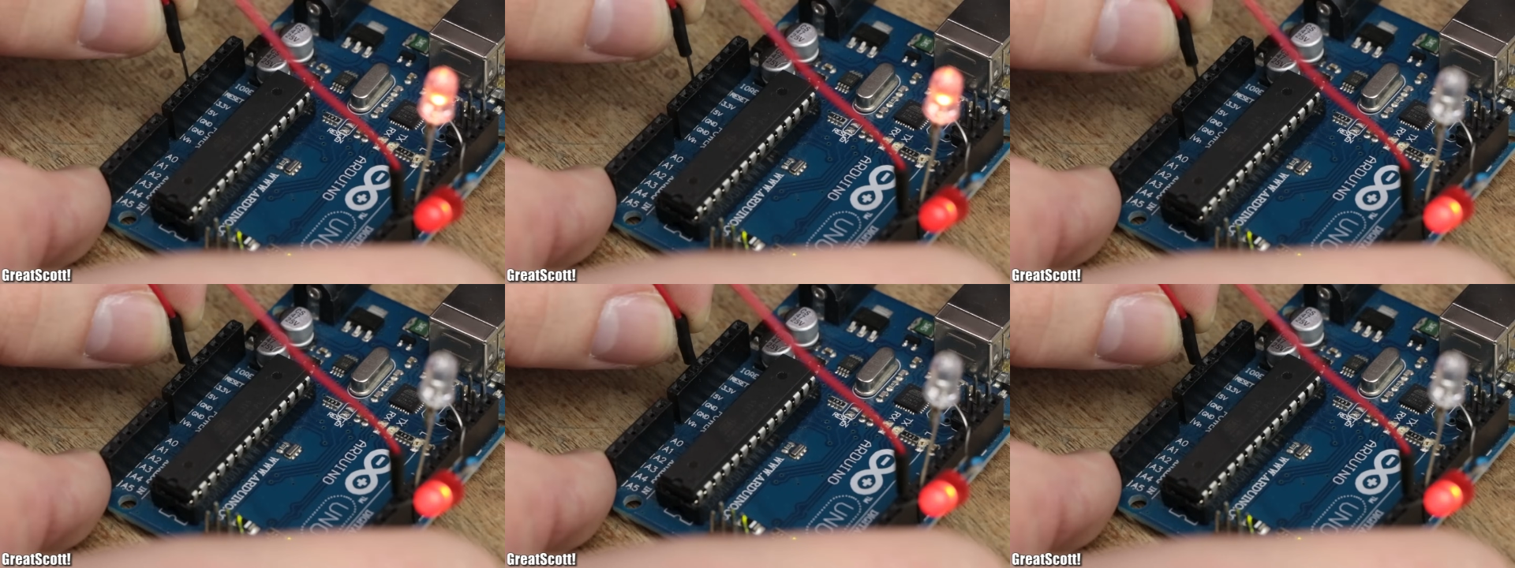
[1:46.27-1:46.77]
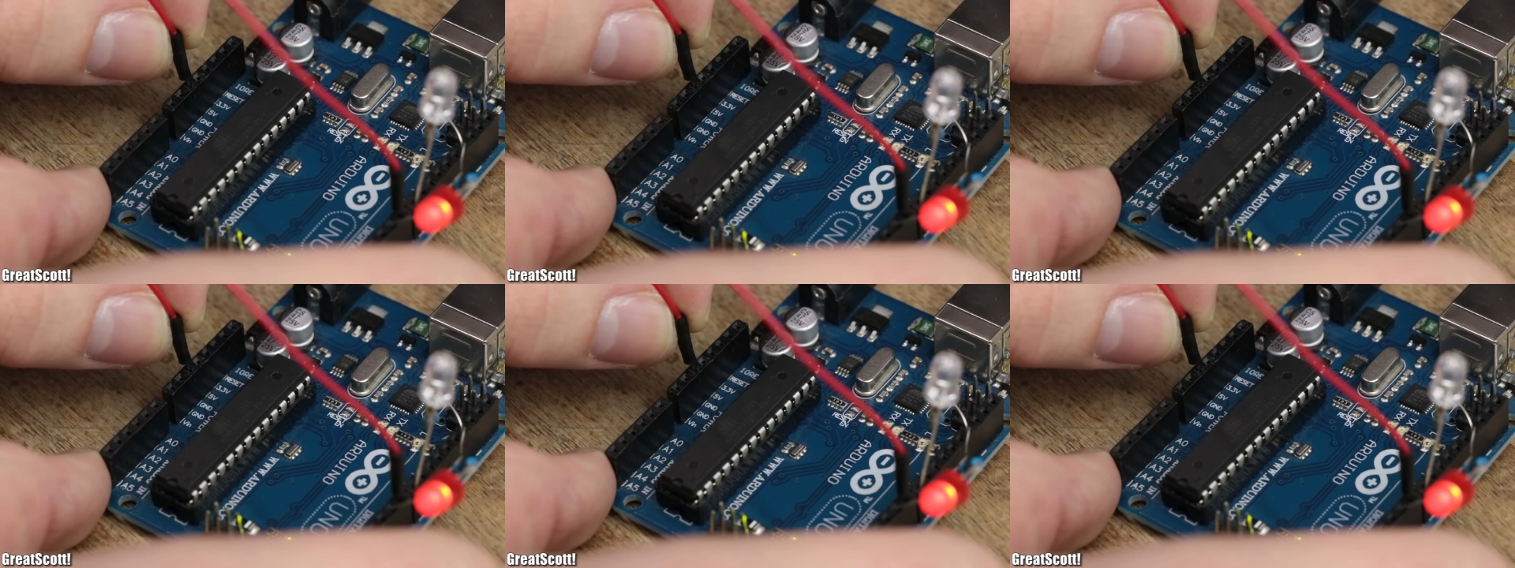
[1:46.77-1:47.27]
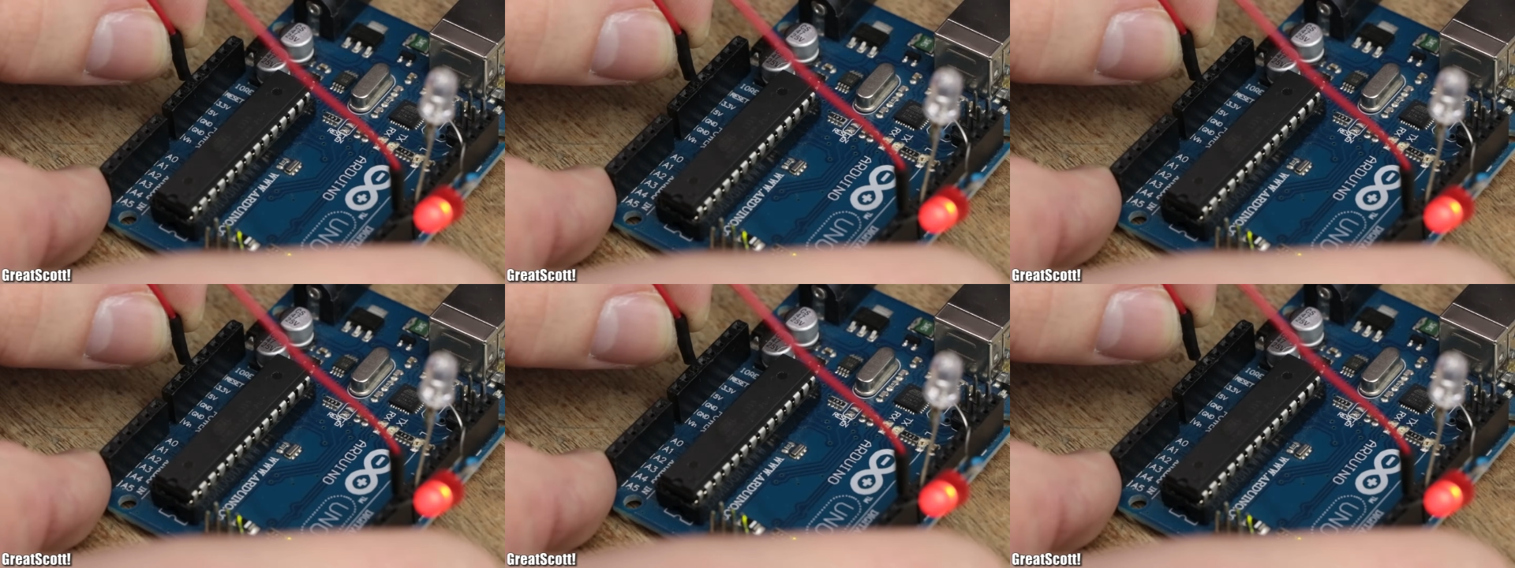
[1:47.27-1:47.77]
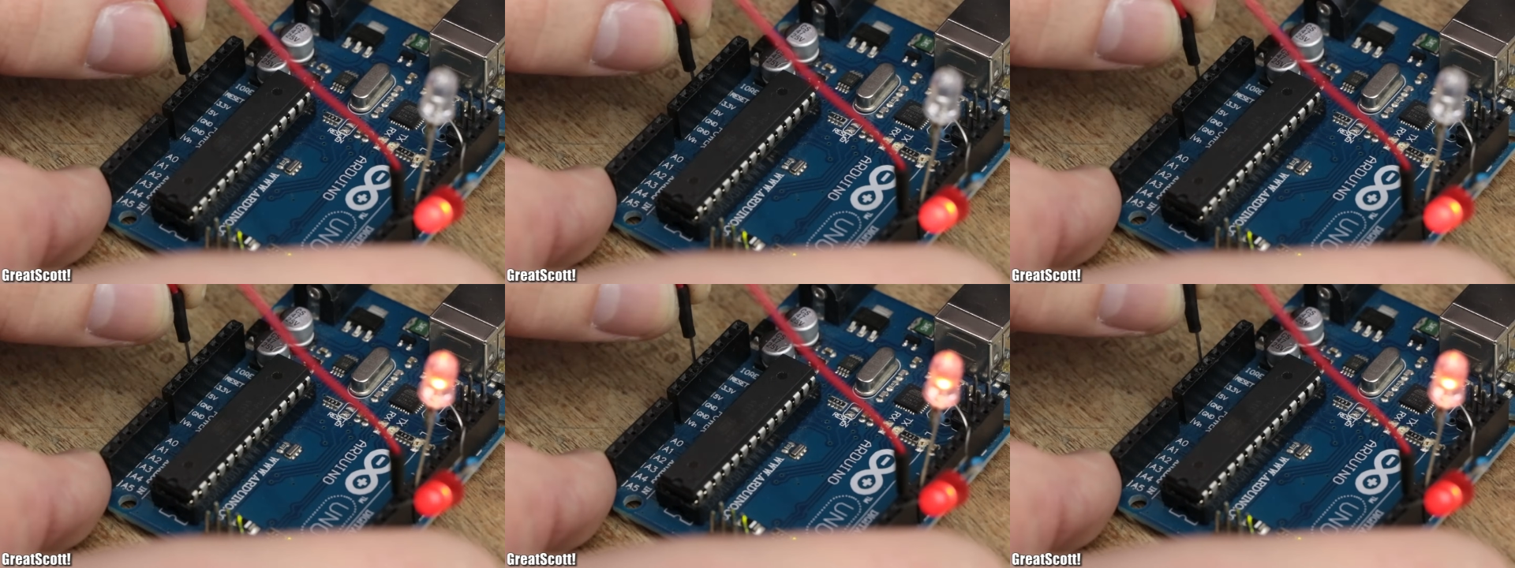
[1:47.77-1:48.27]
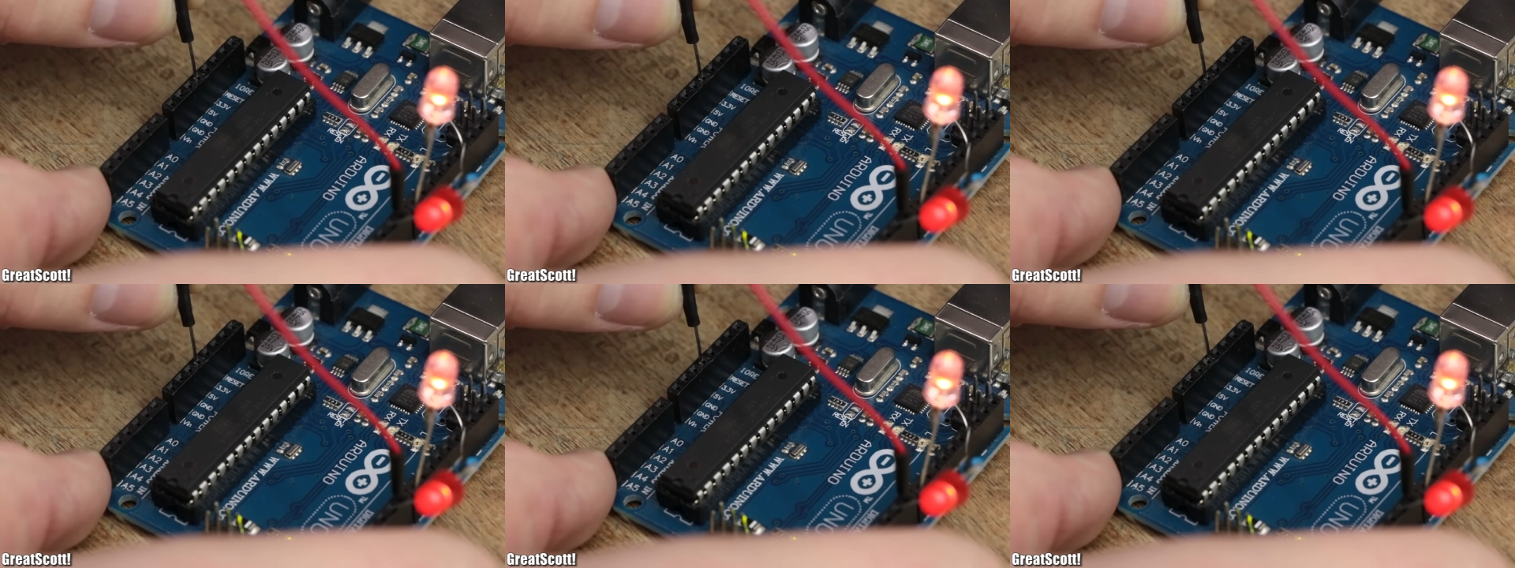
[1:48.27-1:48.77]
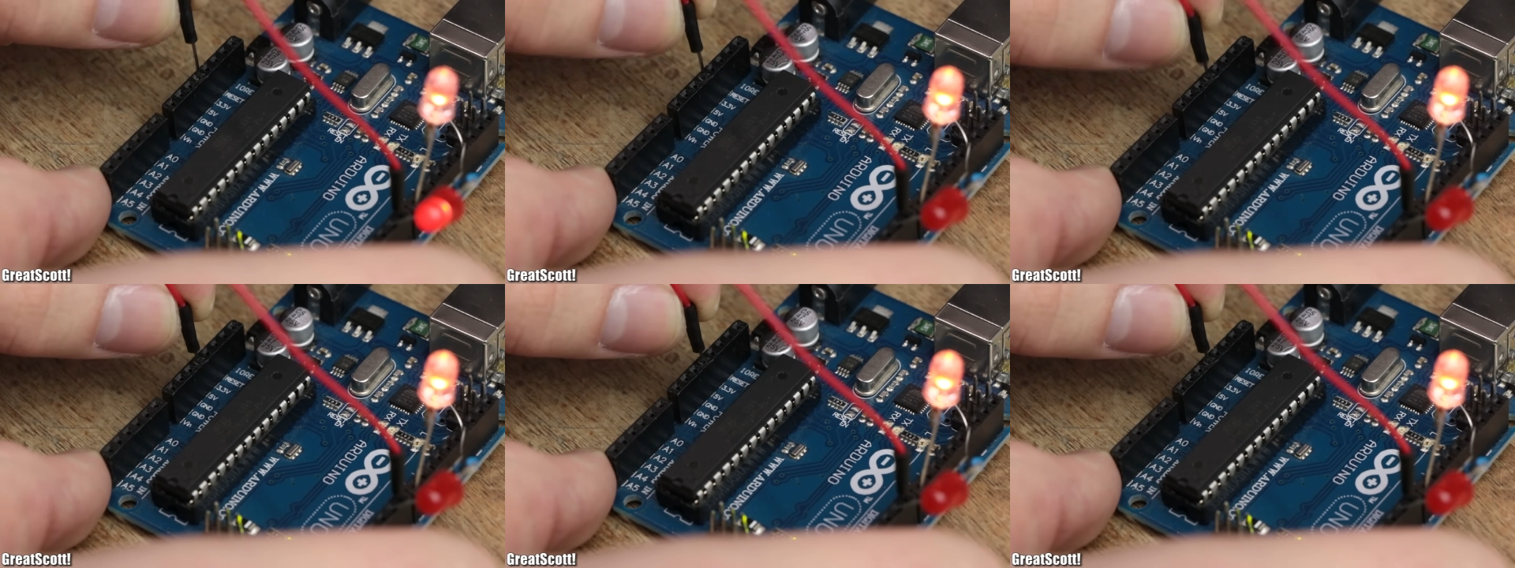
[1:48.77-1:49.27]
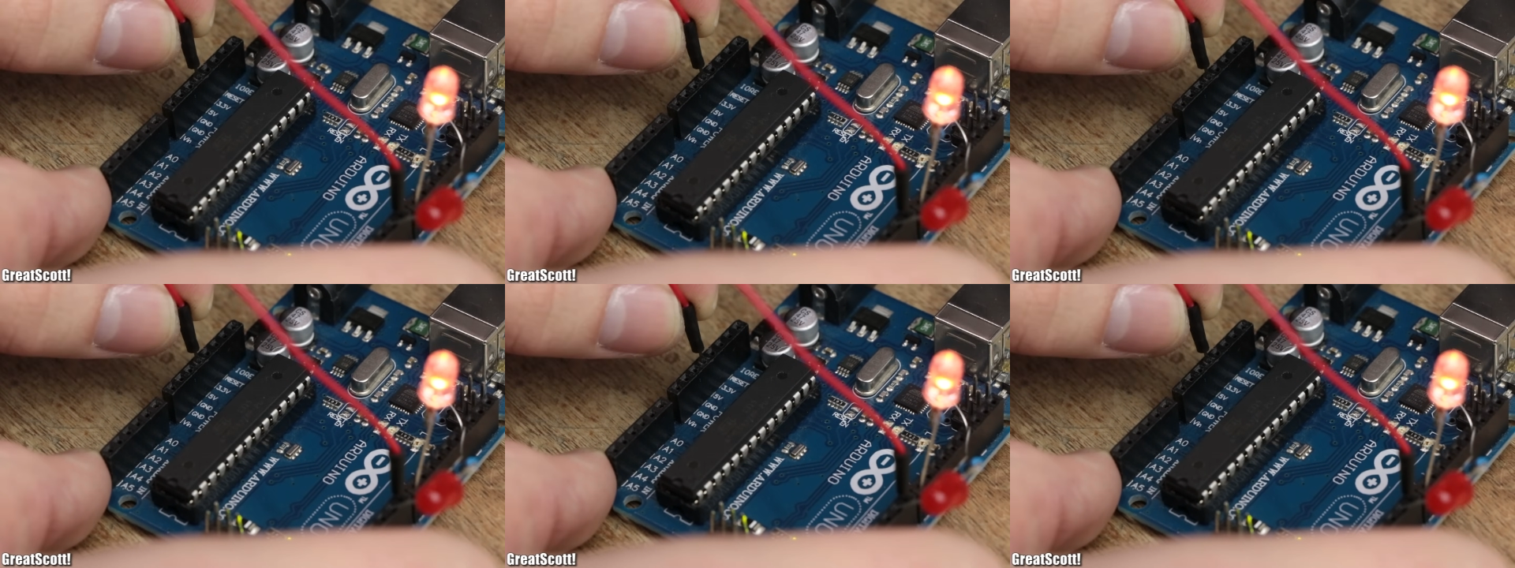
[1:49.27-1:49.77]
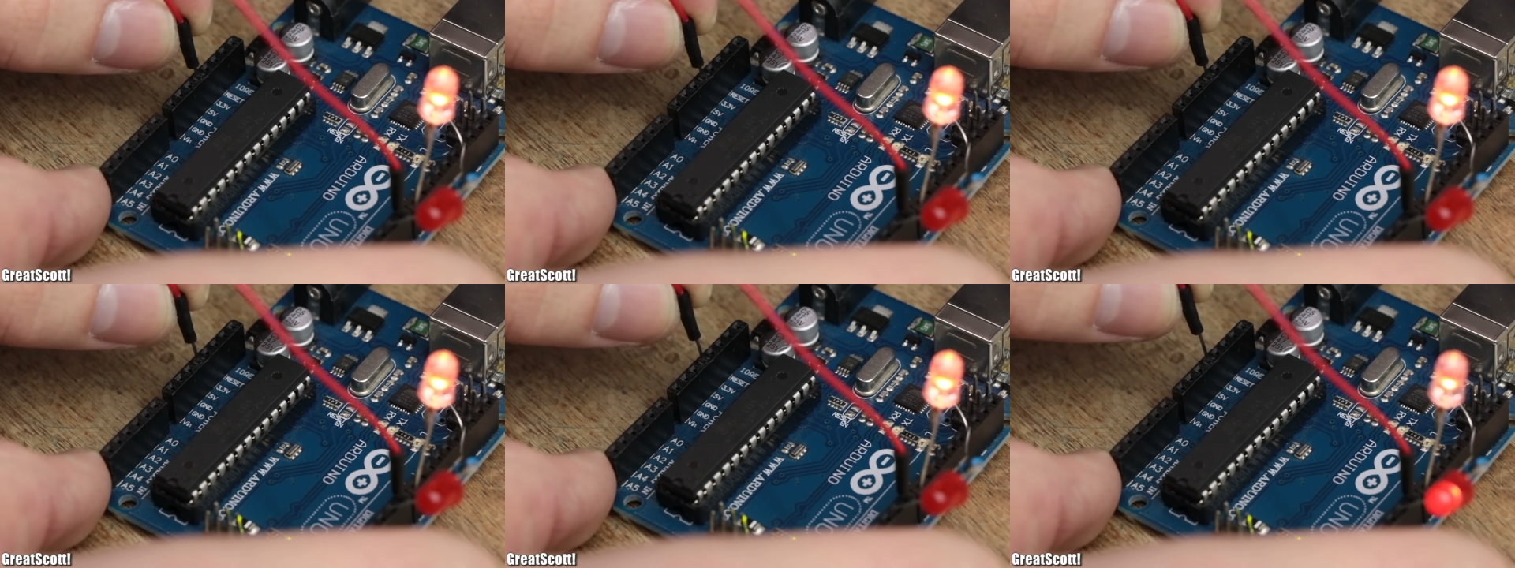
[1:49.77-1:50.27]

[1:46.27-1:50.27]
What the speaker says: No face is visible, so there are no lips to read.